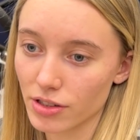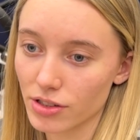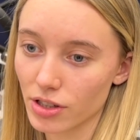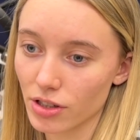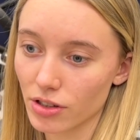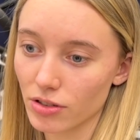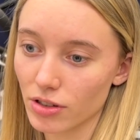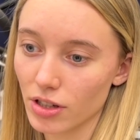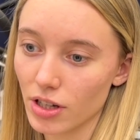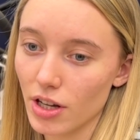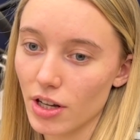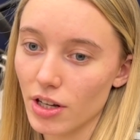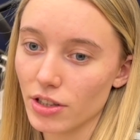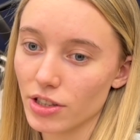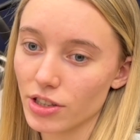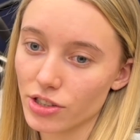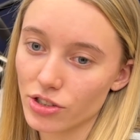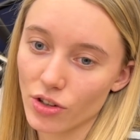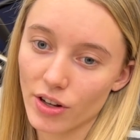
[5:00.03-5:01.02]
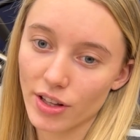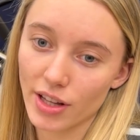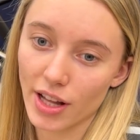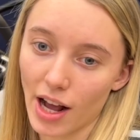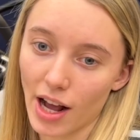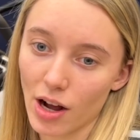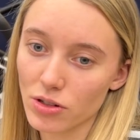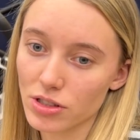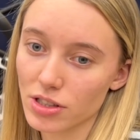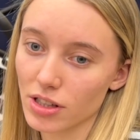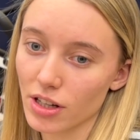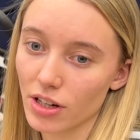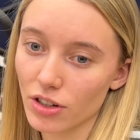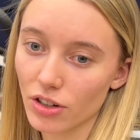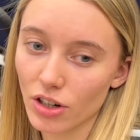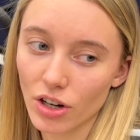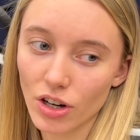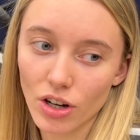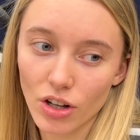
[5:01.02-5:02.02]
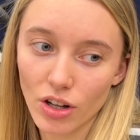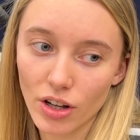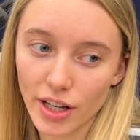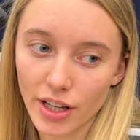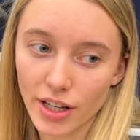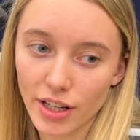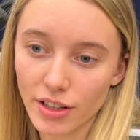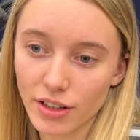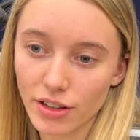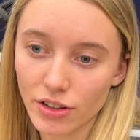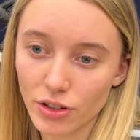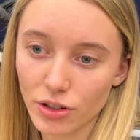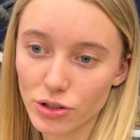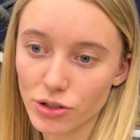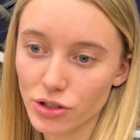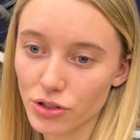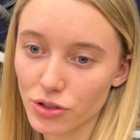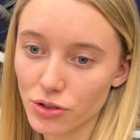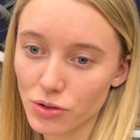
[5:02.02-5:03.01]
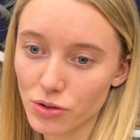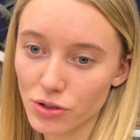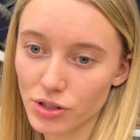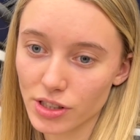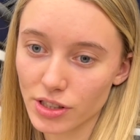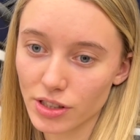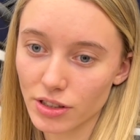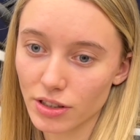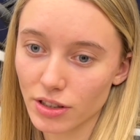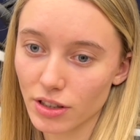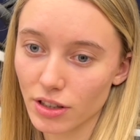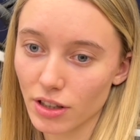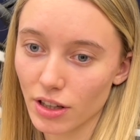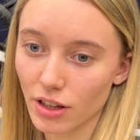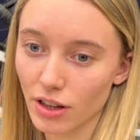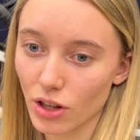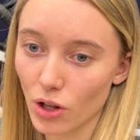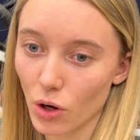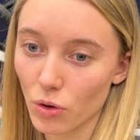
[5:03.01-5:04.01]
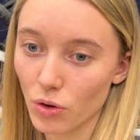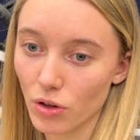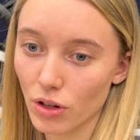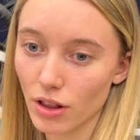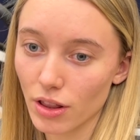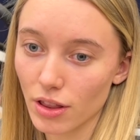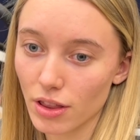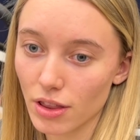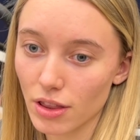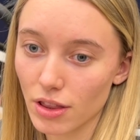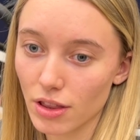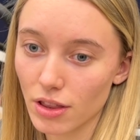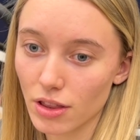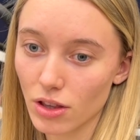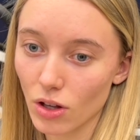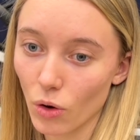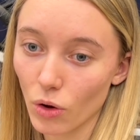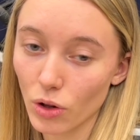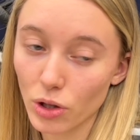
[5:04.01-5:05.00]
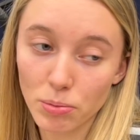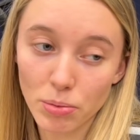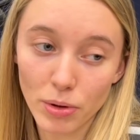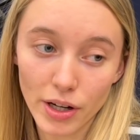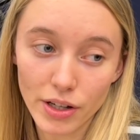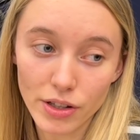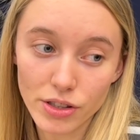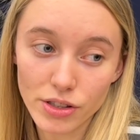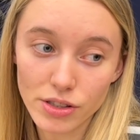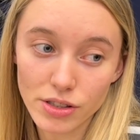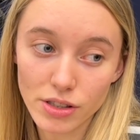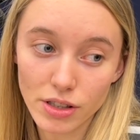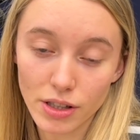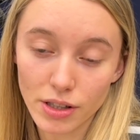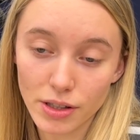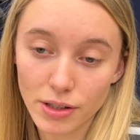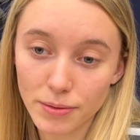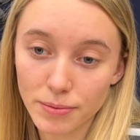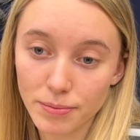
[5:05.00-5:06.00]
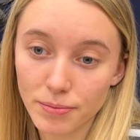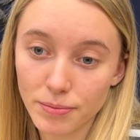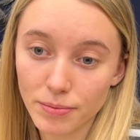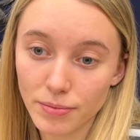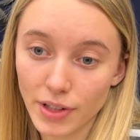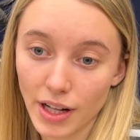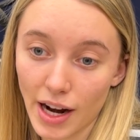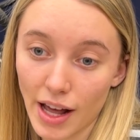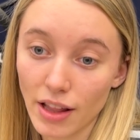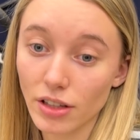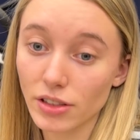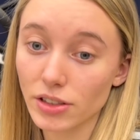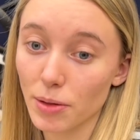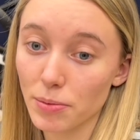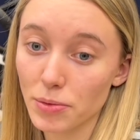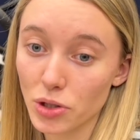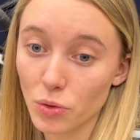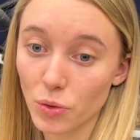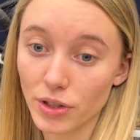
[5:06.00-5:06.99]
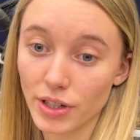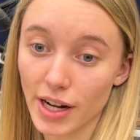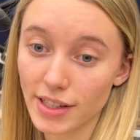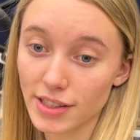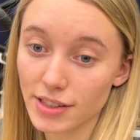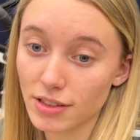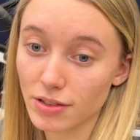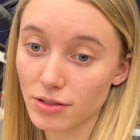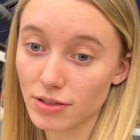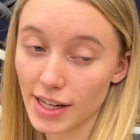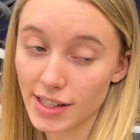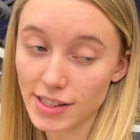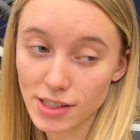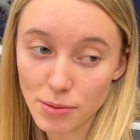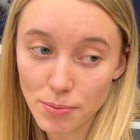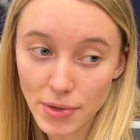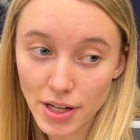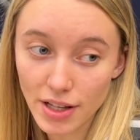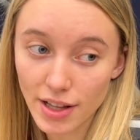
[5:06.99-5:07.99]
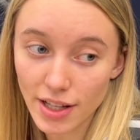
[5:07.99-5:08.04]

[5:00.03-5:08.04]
So just knowing was a little girl in their shoes and the, the older players um, that I looked up to were nice, nice to me.